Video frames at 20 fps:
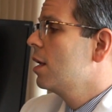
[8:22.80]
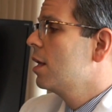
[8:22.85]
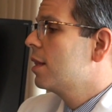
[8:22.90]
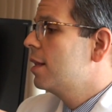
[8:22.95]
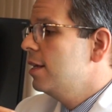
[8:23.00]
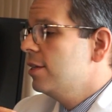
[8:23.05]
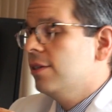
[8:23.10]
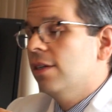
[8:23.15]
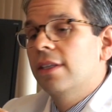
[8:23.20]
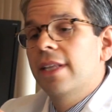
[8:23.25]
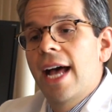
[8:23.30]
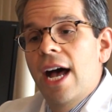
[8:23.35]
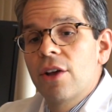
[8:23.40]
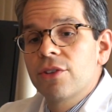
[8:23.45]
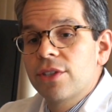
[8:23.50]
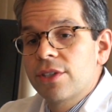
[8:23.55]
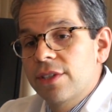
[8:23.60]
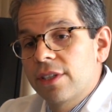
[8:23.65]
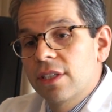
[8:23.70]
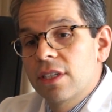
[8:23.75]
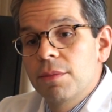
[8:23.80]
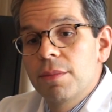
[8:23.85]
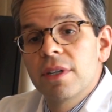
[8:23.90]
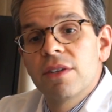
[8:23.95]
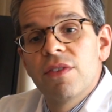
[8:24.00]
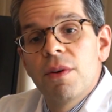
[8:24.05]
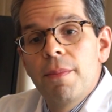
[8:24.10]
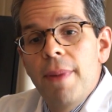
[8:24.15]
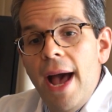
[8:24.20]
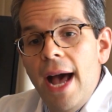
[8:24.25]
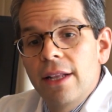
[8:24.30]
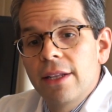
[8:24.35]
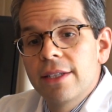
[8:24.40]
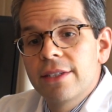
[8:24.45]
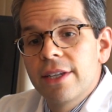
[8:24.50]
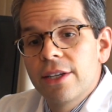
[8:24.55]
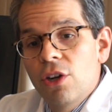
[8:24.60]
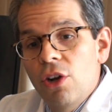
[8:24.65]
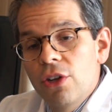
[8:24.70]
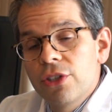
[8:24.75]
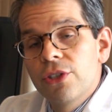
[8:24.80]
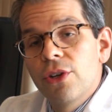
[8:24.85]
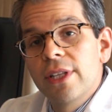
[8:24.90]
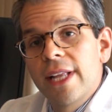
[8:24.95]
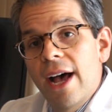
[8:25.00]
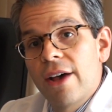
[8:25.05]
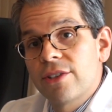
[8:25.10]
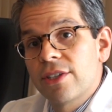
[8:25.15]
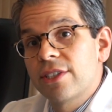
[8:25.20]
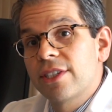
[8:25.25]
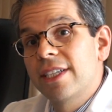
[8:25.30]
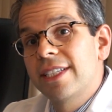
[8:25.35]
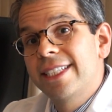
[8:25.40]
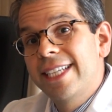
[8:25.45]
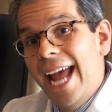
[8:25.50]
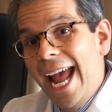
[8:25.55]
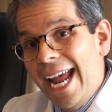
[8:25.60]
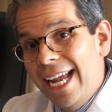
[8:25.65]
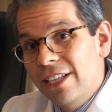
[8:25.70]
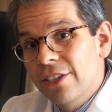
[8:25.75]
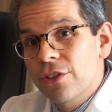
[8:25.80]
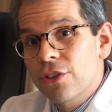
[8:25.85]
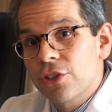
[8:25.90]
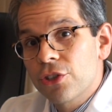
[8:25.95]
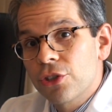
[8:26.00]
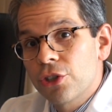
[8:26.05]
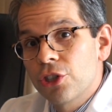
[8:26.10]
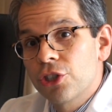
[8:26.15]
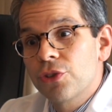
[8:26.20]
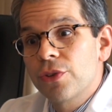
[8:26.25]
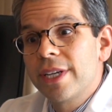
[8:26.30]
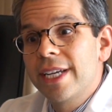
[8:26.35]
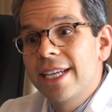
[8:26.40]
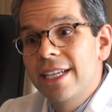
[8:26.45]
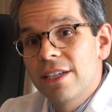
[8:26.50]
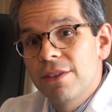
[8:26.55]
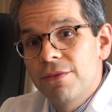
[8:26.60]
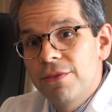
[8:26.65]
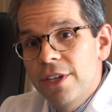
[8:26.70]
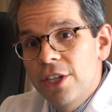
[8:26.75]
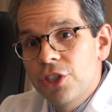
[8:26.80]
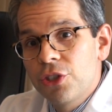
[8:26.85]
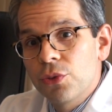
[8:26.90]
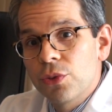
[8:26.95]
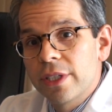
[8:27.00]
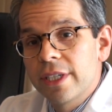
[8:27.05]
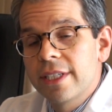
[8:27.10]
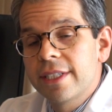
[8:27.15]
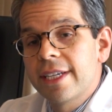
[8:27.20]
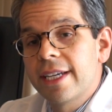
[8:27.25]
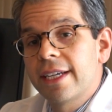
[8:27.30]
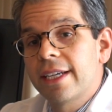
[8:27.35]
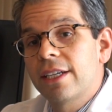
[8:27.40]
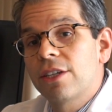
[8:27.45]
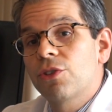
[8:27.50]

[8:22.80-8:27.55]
This allows us a little bit of a balance and also allows us to tailor the surgery individually to